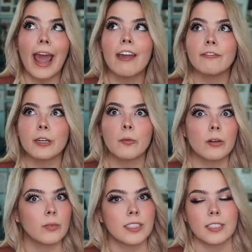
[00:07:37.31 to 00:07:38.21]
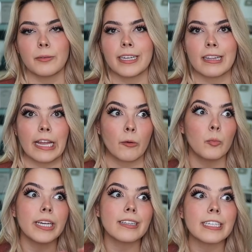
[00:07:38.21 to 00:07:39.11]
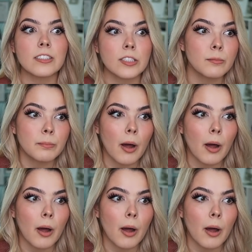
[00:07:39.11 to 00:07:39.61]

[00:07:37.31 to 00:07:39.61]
everyone was doing like weekly Zoom